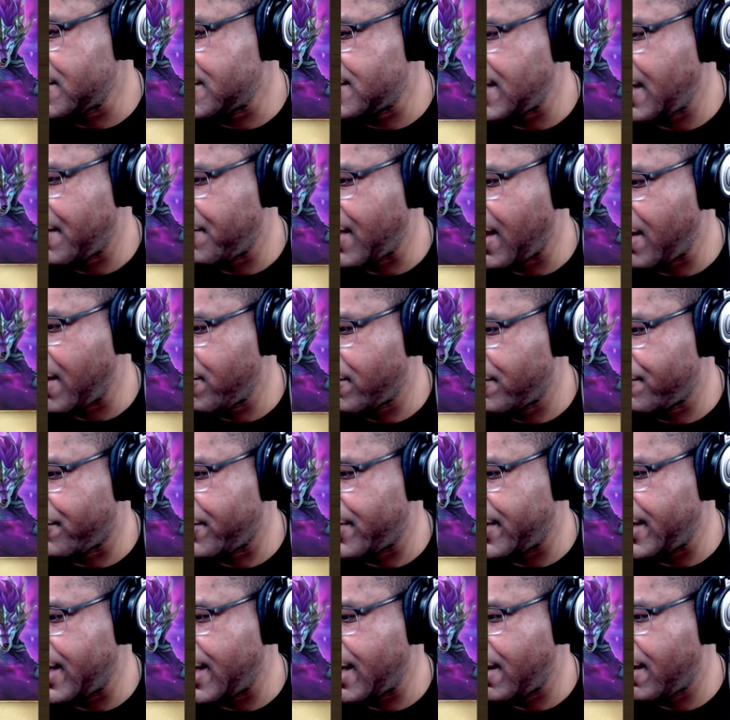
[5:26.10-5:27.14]
save that one
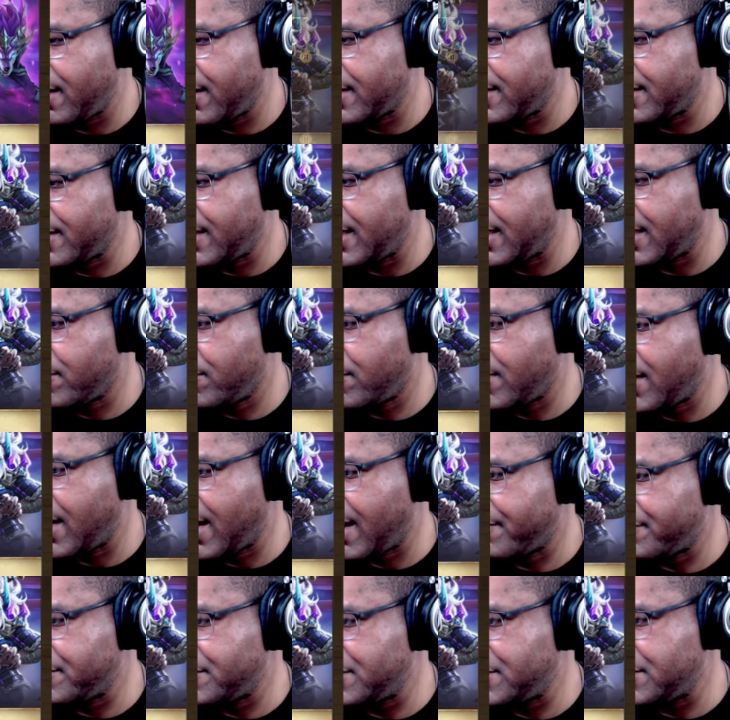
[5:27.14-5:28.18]
for now. I think we'll
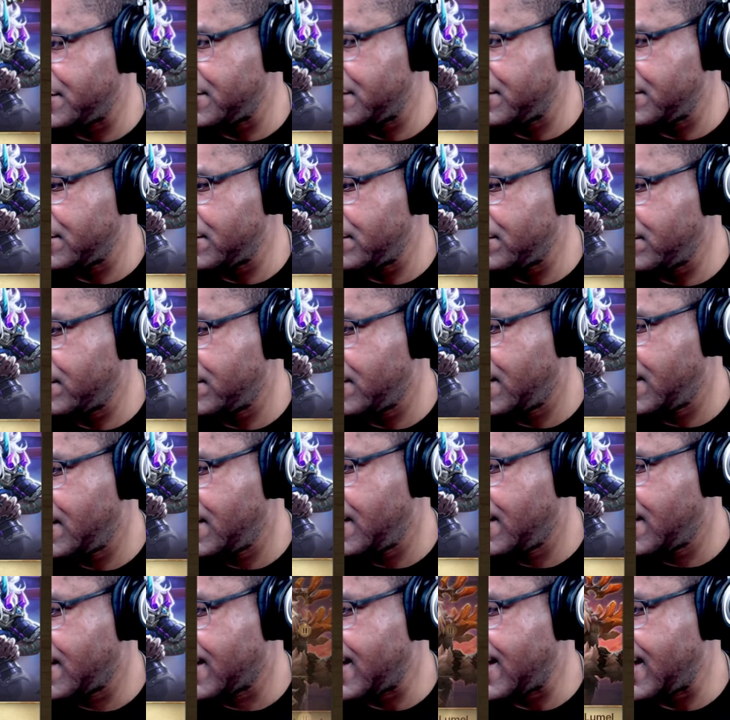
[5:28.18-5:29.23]
have to,
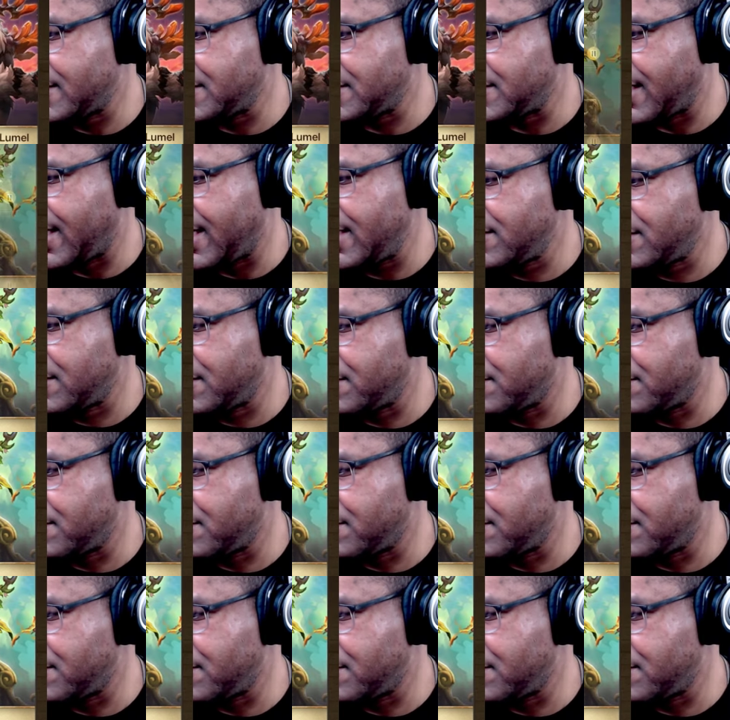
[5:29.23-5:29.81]
gosh, I hate to